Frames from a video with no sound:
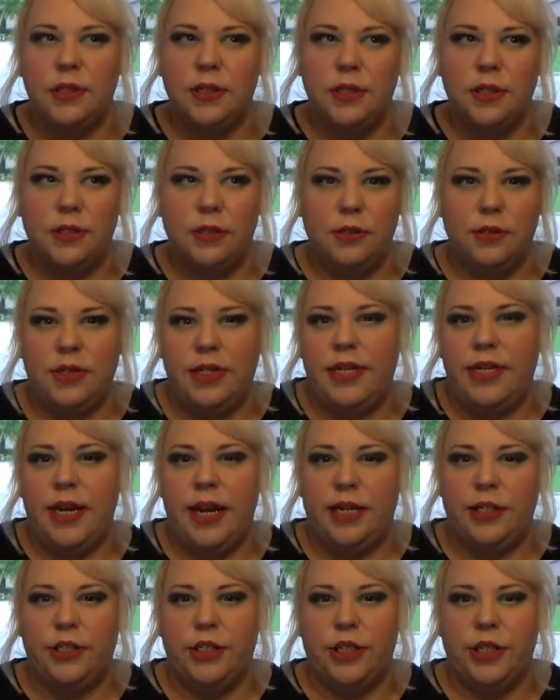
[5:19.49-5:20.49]
a
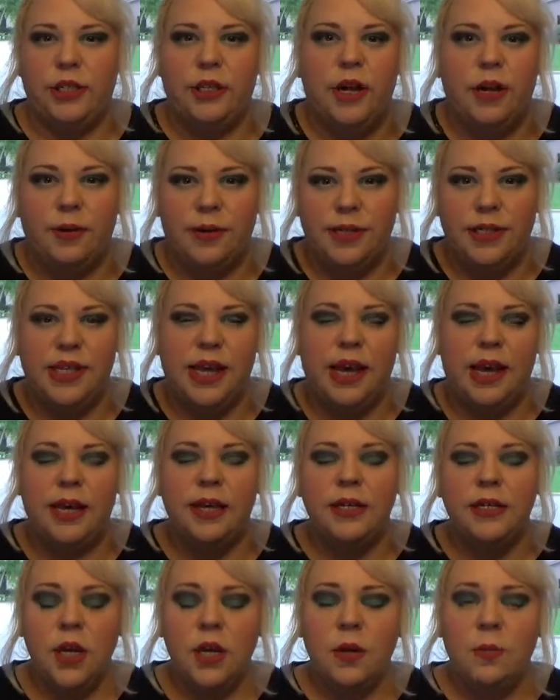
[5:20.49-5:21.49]
teenager, I would say.
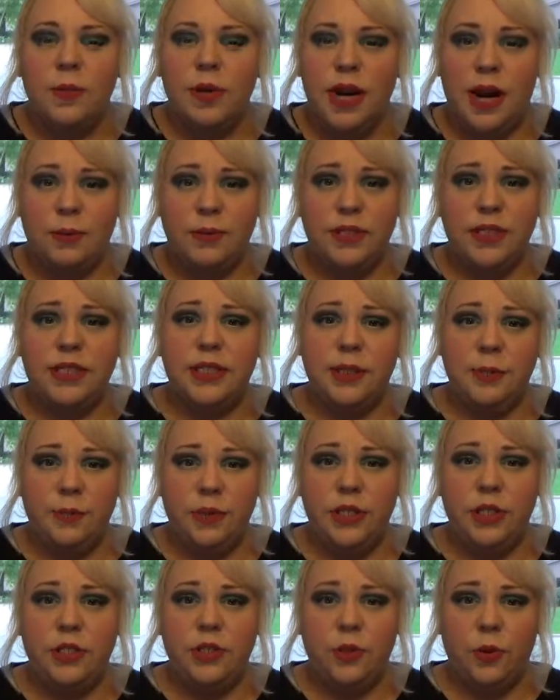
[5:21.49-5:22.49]
But I would sleep
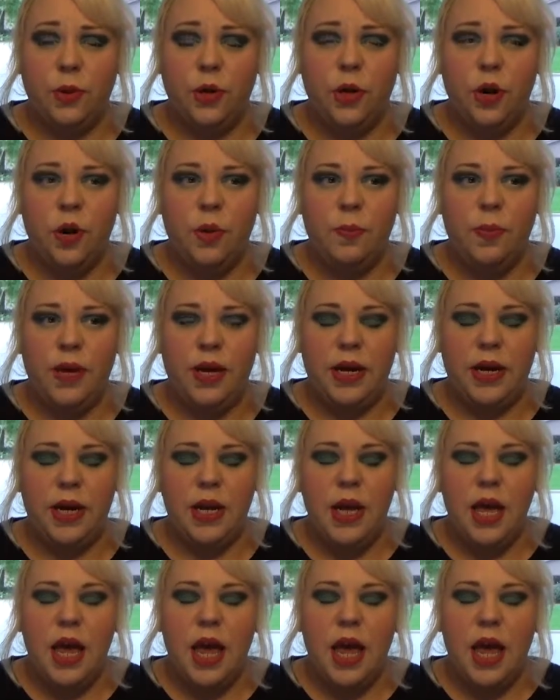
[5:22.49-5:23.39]
with the door open,